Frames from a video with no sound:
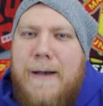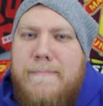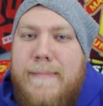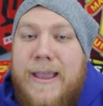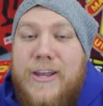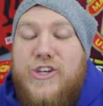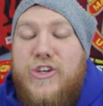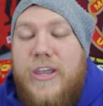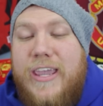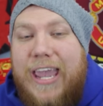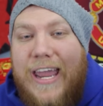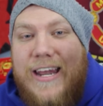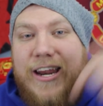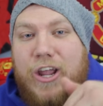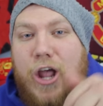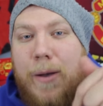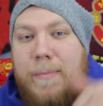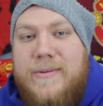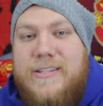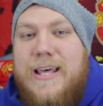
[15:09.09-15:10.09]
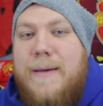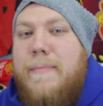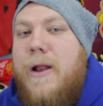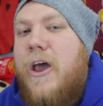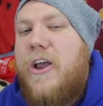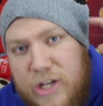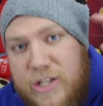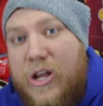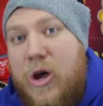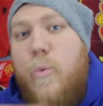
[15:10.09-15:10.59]
Make sure you get the comments down
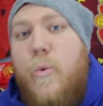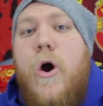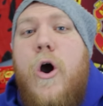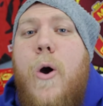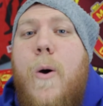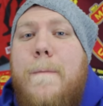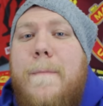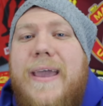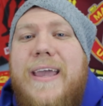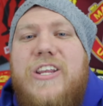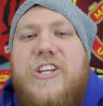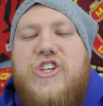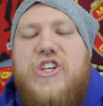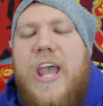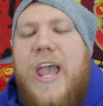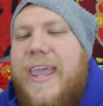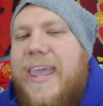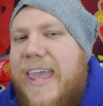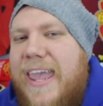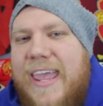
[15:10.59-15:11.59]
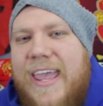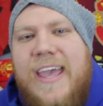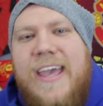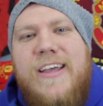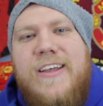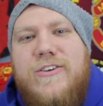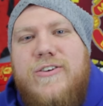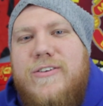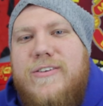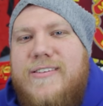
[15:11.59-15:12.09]
below, because I will be checking
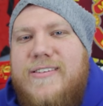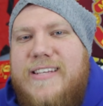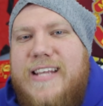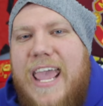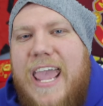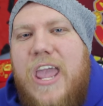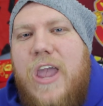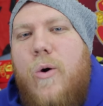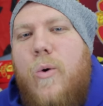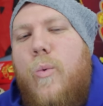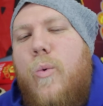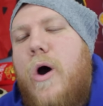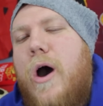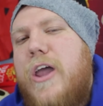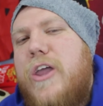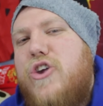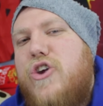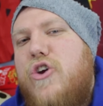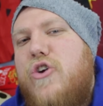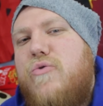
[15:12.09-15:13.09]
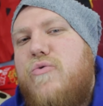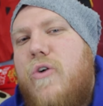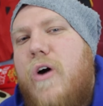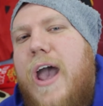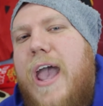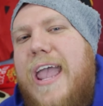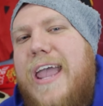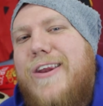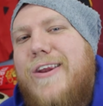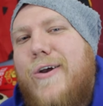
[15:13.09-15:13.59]
to see what you
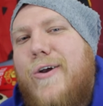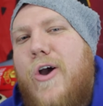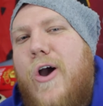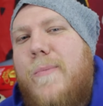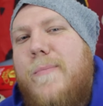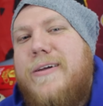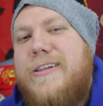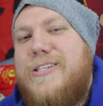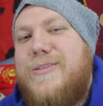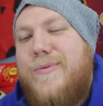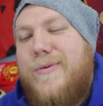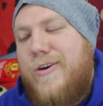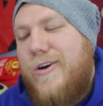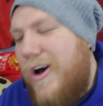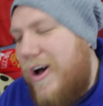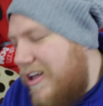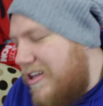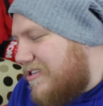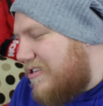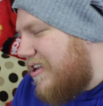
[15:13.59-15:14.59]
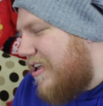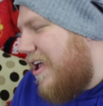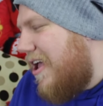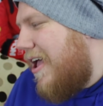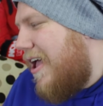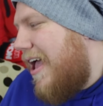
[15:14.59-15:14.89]
write in the comments, because